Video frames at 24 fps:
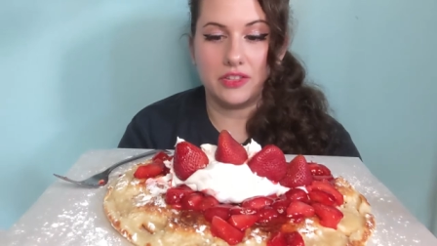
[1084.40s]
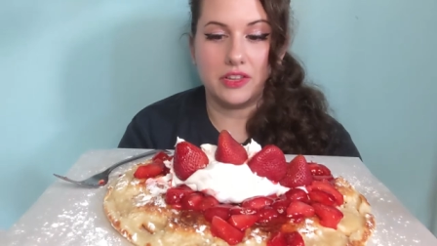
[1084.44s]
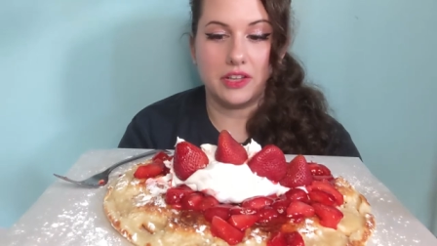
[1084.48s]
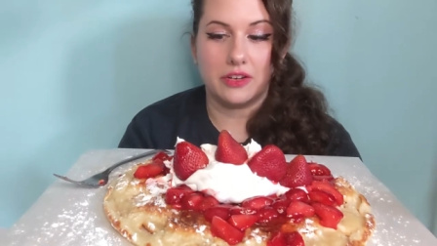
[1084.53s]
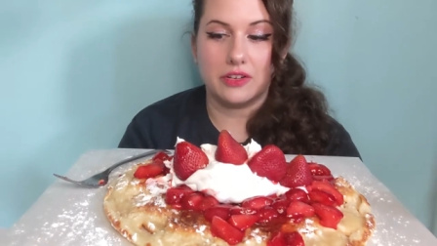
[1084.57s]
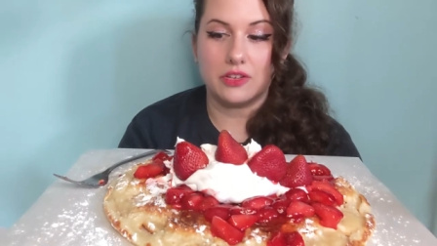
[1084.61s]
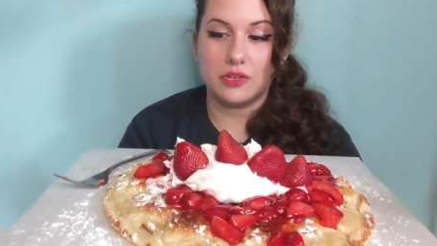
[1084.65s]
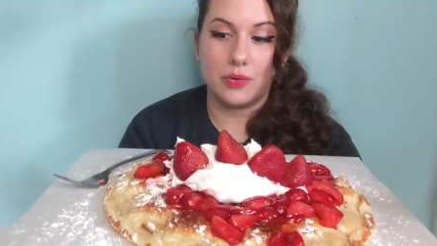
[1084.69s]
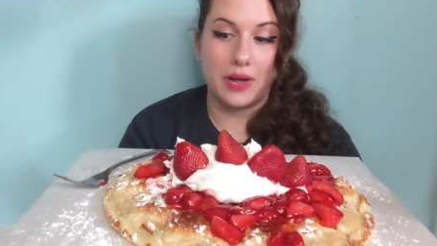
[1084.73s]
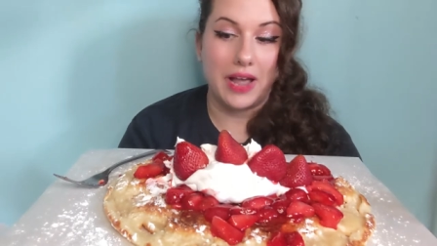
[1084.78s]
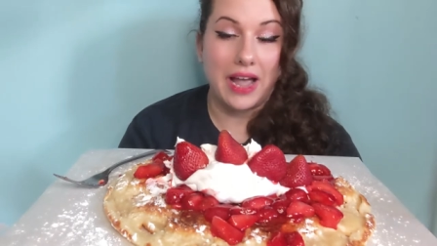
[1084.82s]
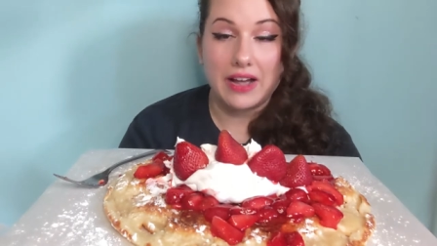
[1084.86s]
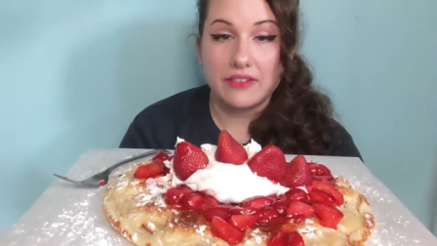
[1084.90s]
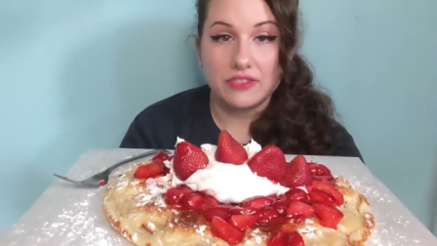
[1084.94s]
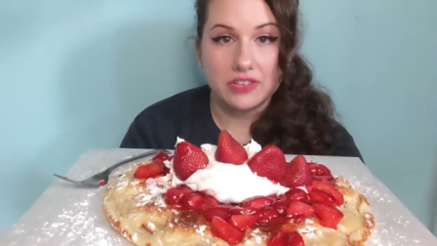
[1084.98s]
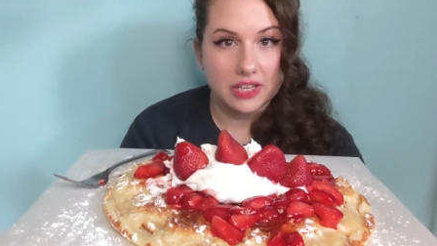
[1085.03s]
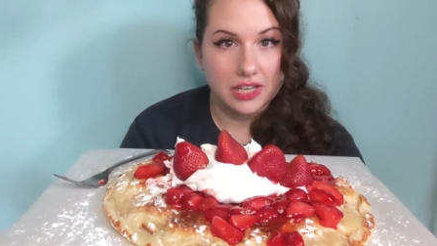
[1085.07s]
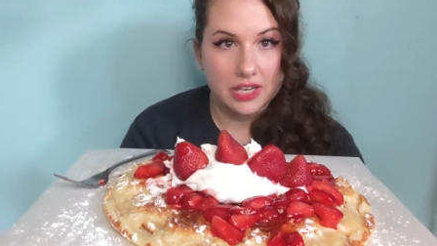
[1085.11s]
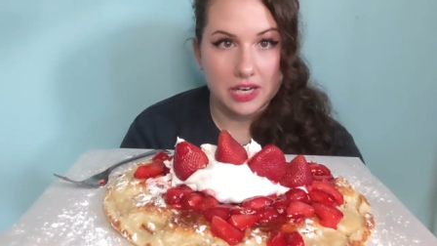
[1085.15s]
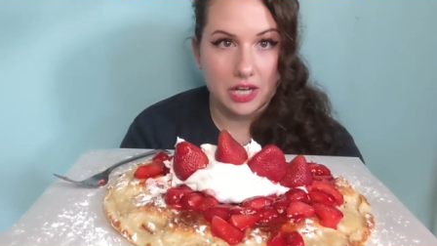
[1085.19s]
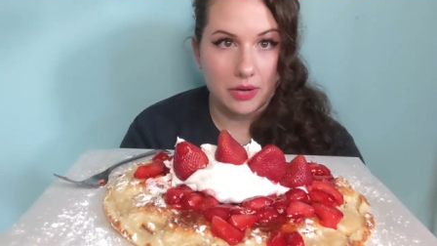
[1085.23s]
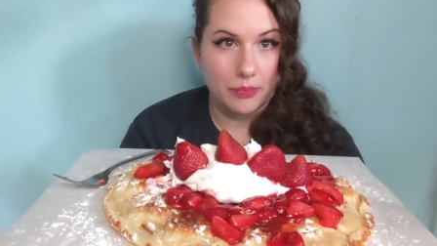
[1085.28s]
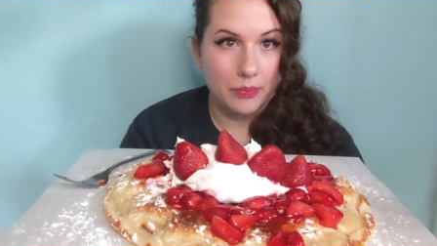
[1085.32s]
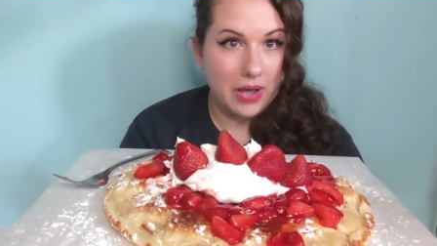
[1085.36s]
out there, so I have to
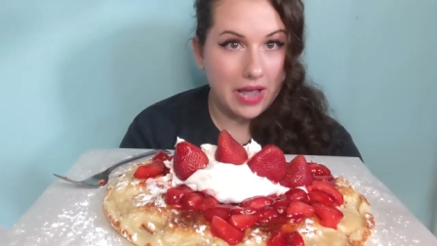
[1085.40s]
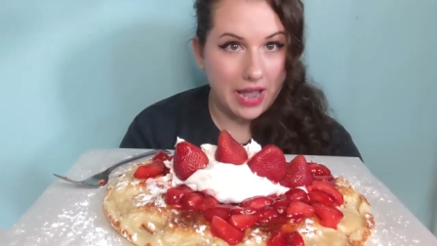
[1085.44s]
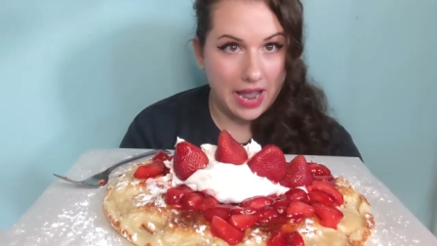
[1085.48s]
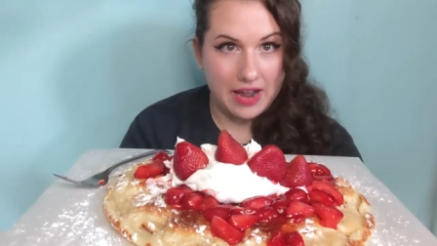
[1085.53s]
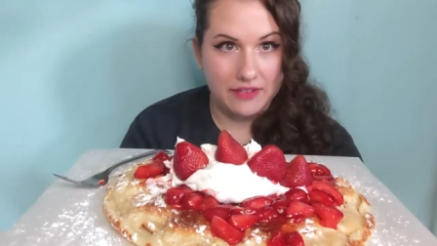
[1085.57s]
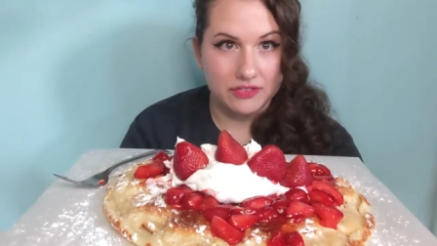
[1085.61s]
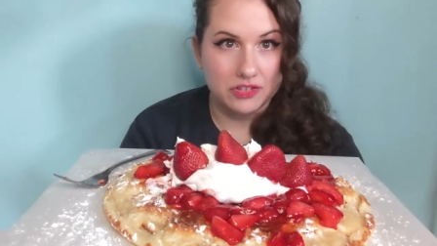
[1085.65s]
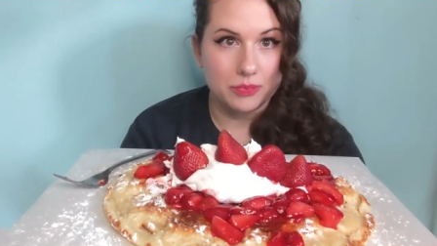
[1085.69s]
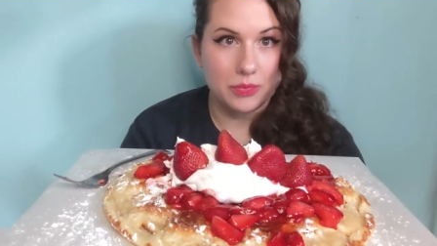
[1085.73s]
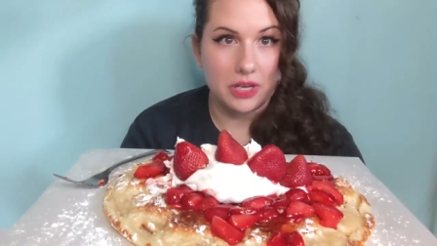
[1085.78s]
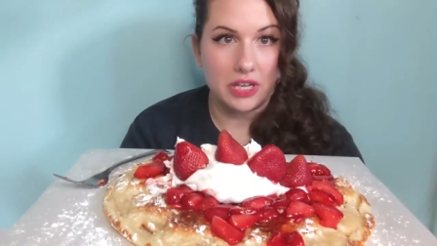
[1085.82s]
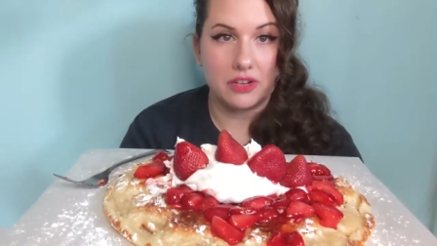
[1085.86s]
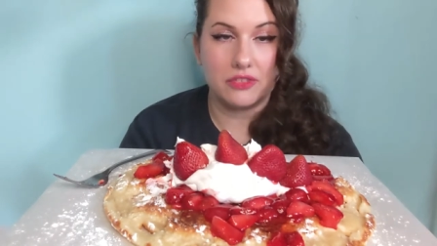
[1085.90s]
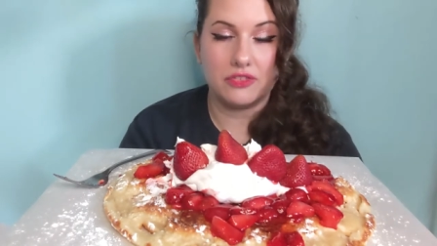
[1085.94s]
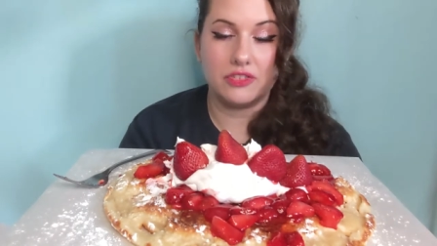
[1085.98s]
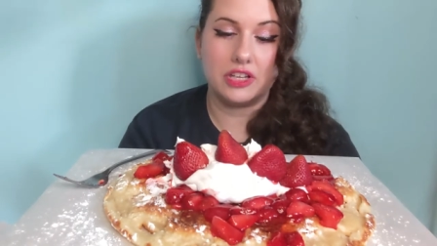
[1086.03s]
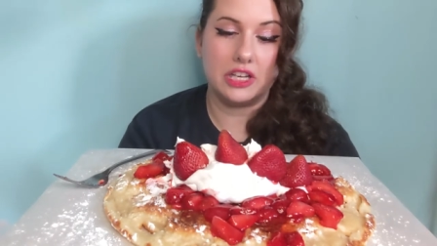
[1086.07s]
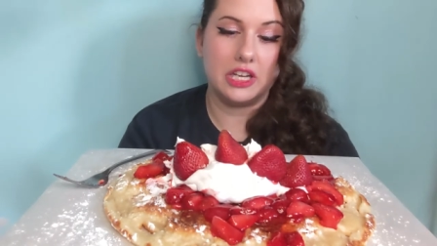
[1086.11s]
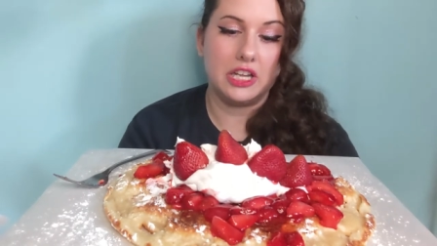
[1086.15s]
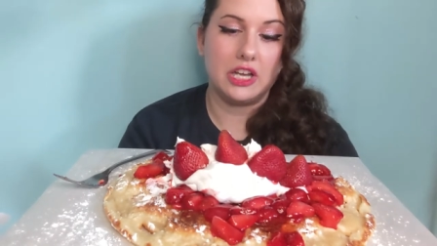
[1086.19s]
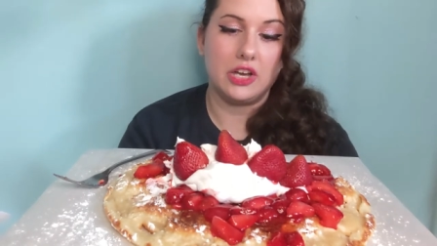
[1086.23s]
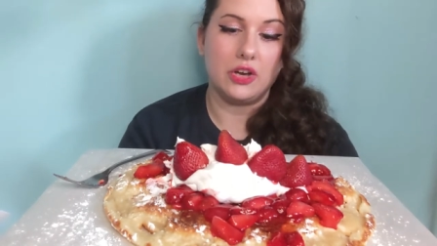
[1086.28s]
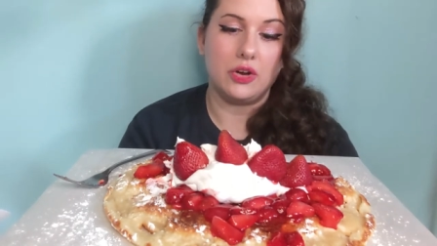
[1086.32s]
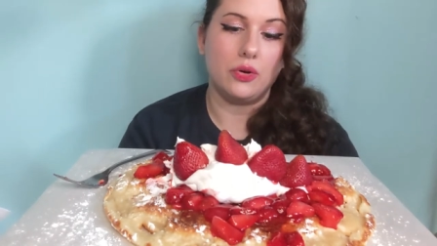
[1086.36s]
get up, I have to make a
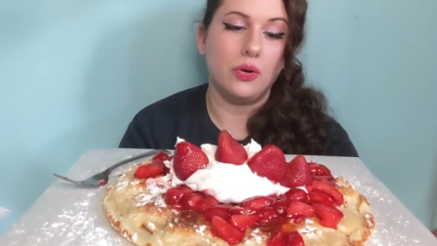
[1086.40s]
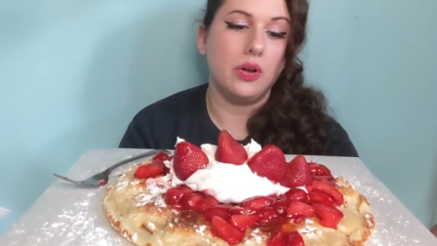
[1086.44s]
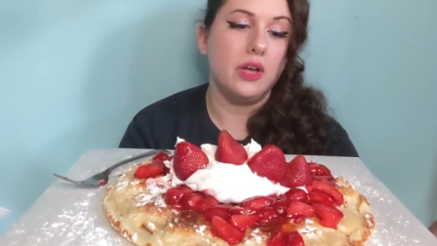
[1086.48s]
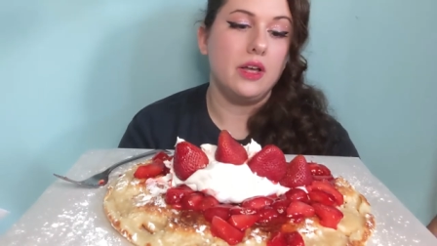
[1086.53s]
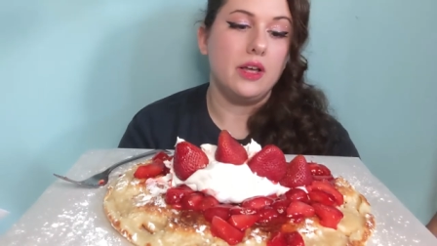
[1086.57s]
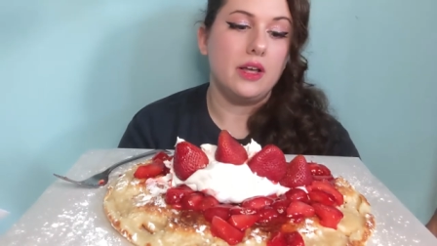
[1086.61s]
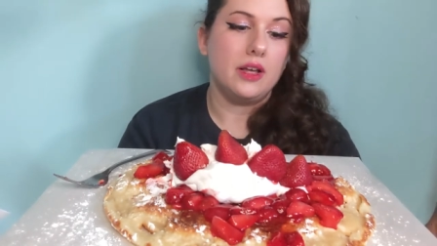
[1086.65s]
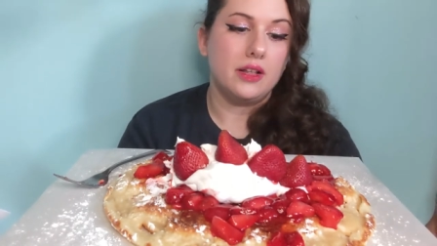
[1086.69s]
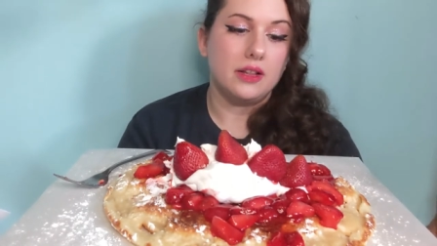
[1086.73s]
video.